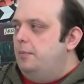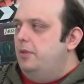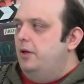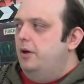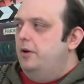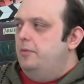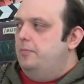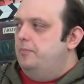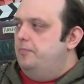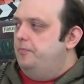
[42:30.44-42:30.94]

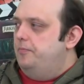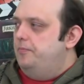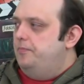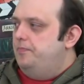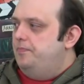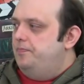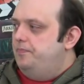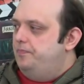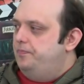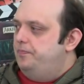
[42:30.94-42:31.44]

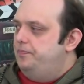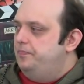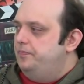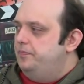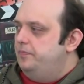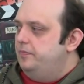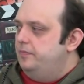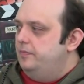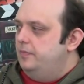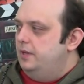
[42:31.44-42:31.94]

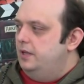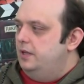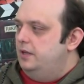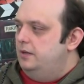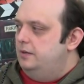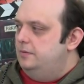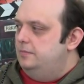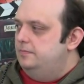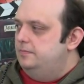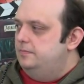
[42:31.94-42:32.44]

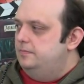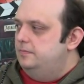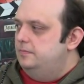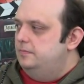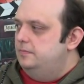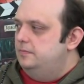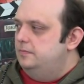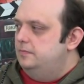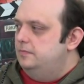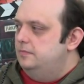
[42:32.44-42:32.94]

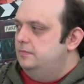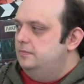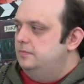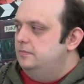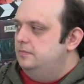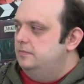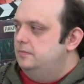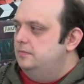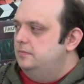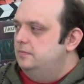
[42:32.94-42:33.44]

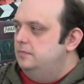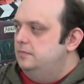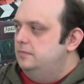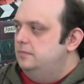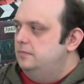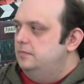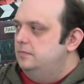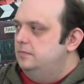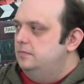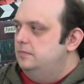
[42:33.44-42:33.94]

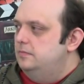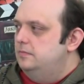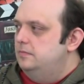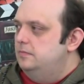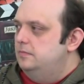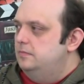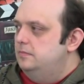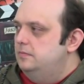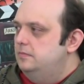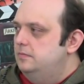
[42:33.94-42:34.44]

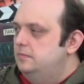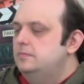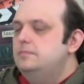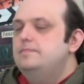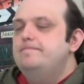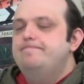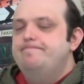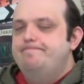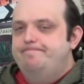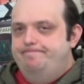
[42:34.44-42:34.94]

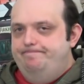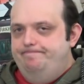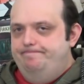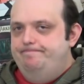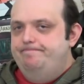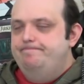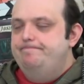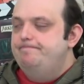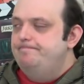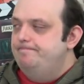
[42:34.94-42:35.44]

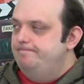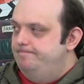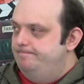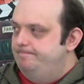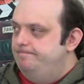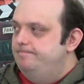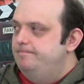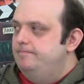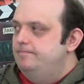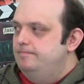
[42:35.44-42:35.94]

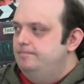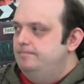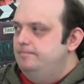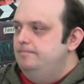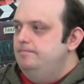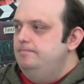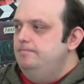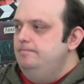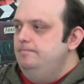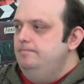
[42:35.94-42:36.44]

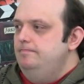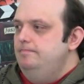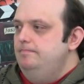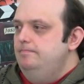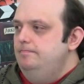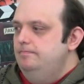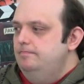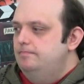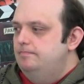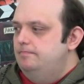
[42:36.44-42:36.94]

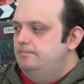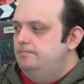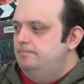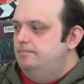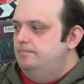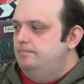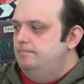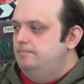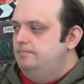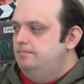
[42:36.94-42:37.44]

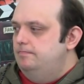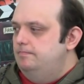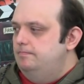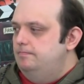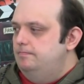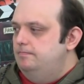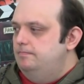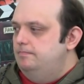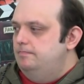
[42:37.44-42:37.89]
The person shown says nothing.